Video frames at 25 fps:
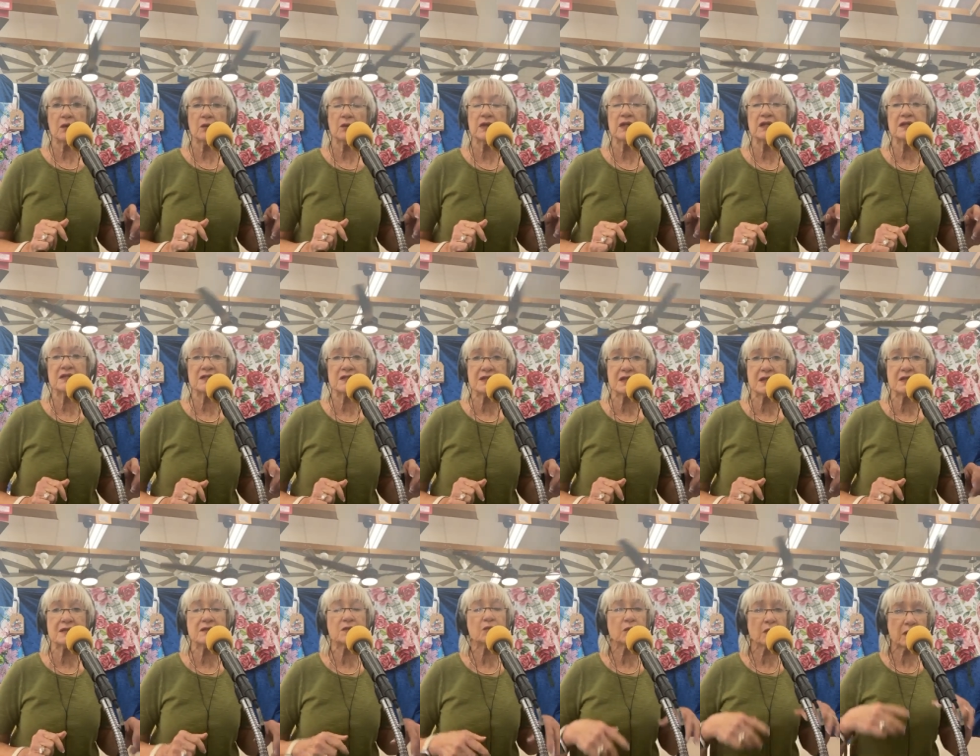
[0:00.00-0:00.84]
I read
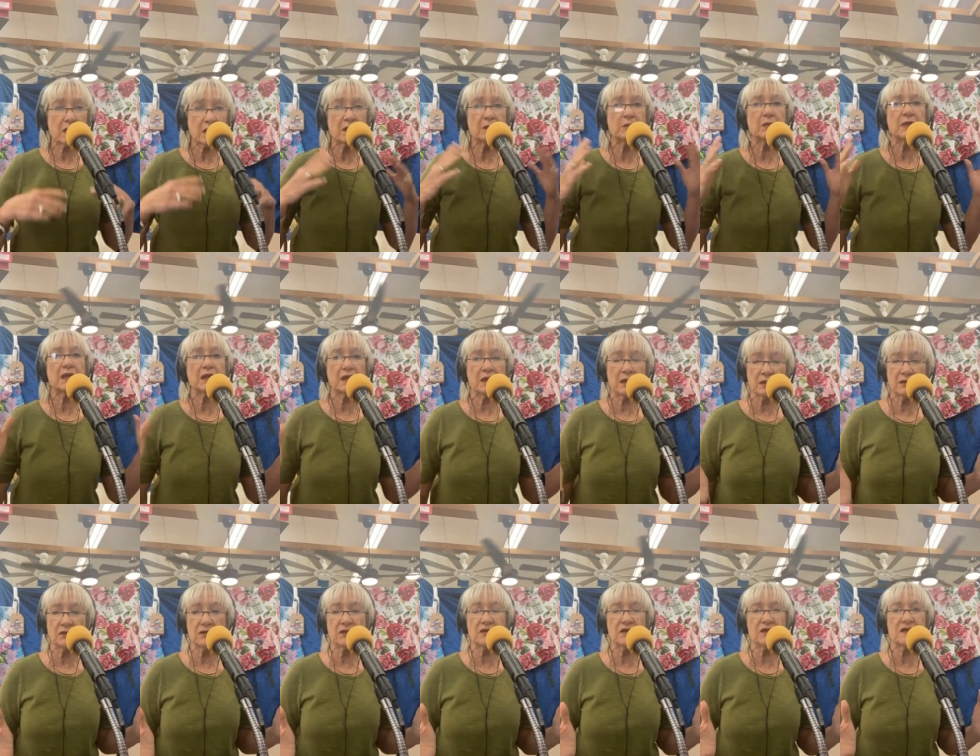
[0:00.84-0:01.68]
says we're going to be
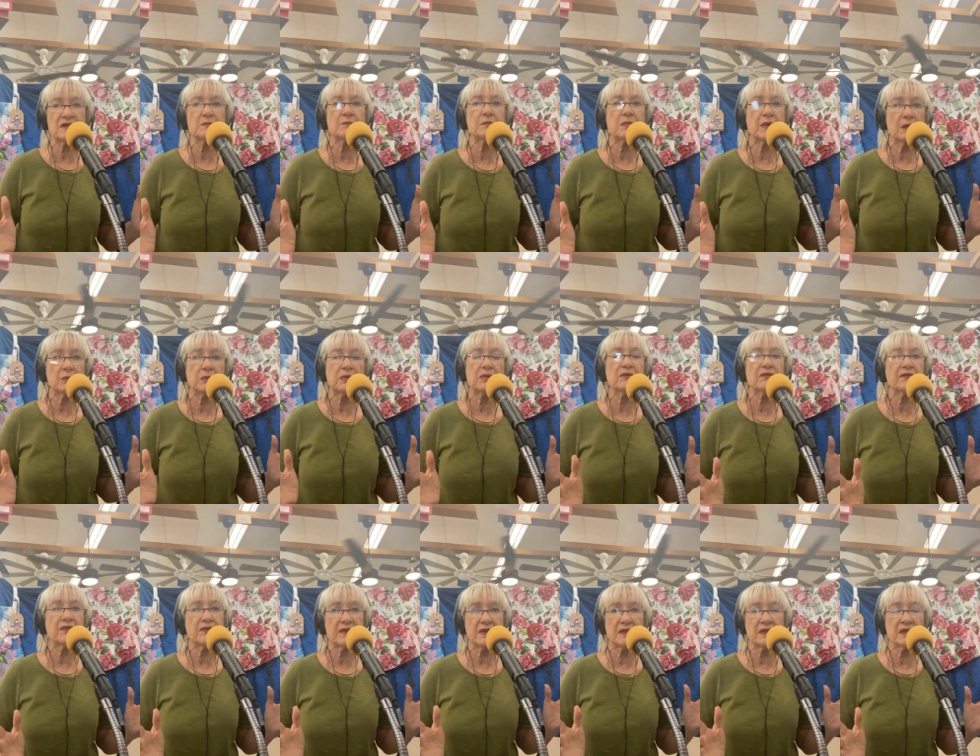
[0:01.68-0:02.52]
under this bubble
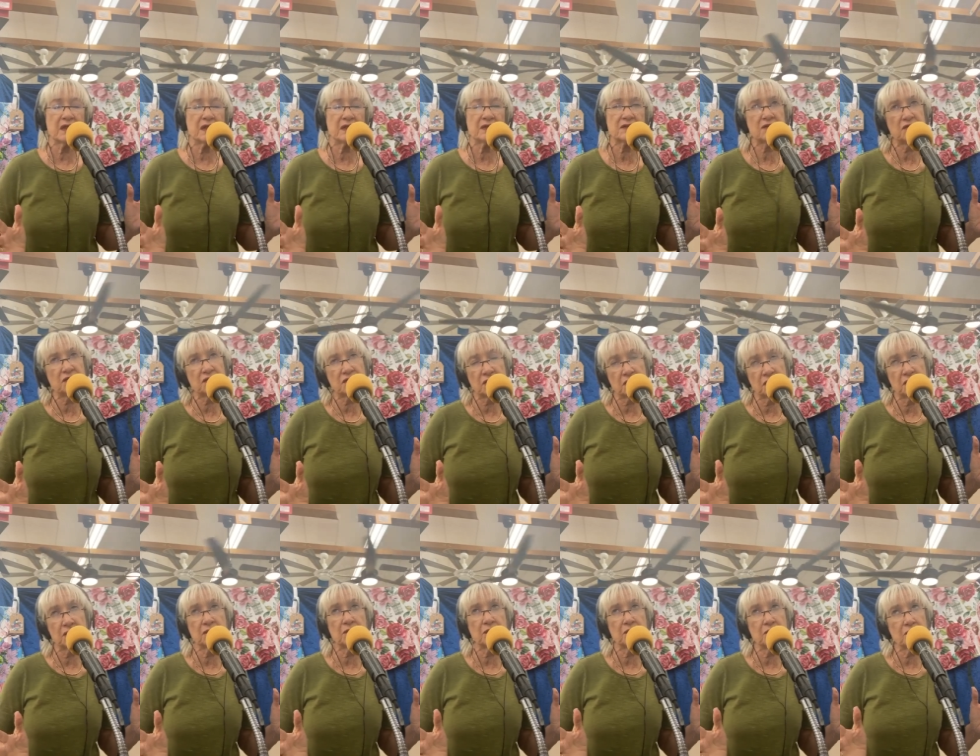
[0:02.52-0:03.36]
for the next
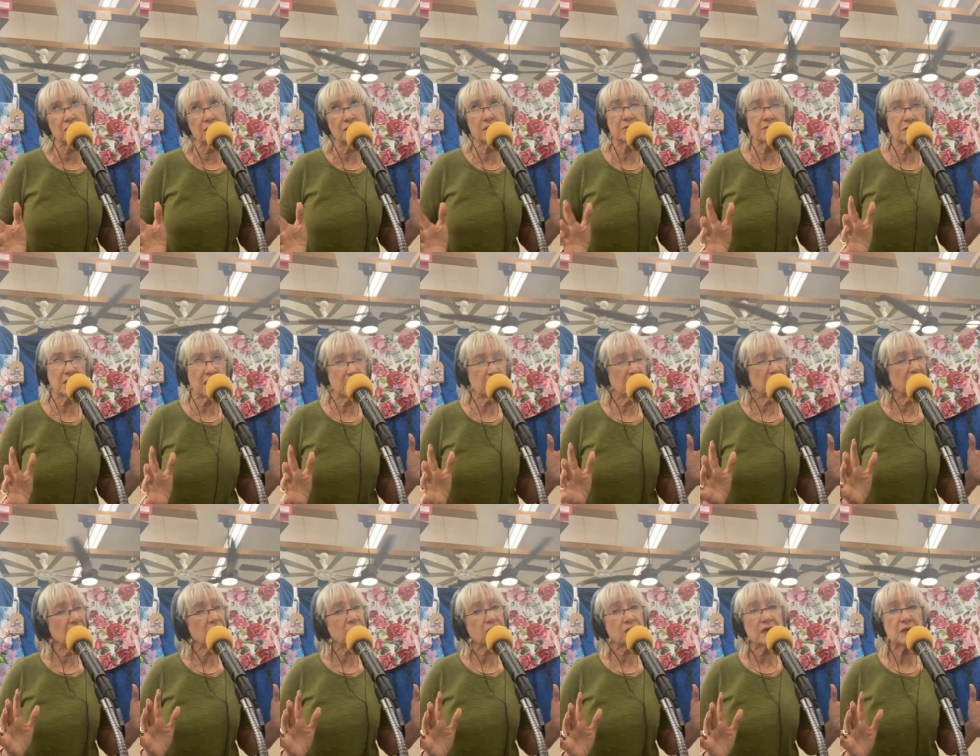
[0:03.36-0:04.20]
2,
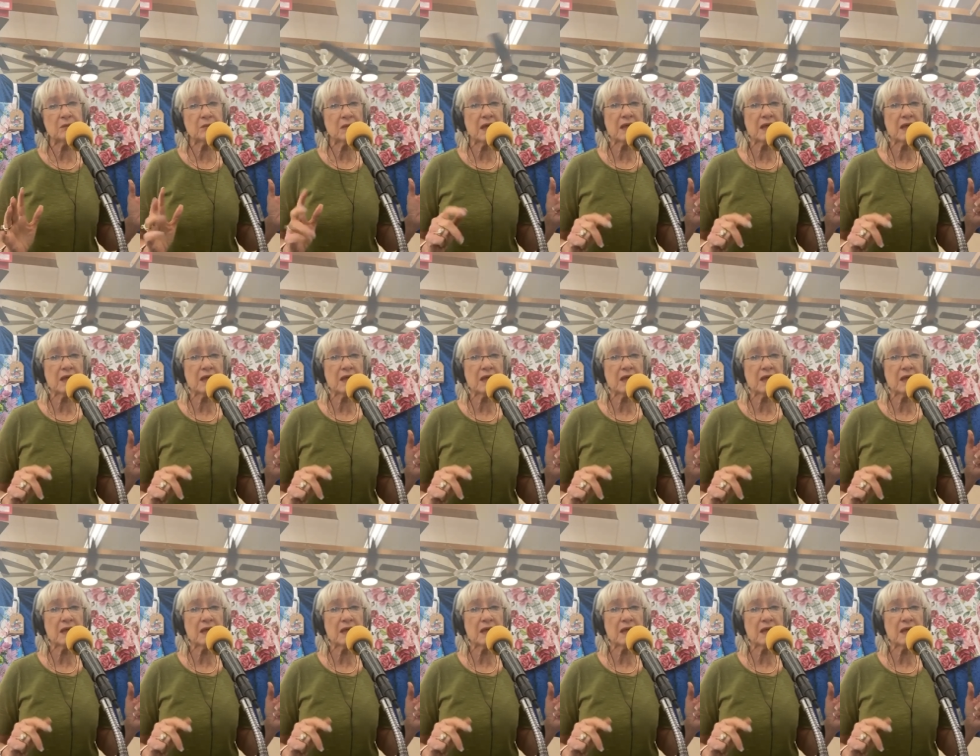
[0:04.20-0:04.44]
maybe 3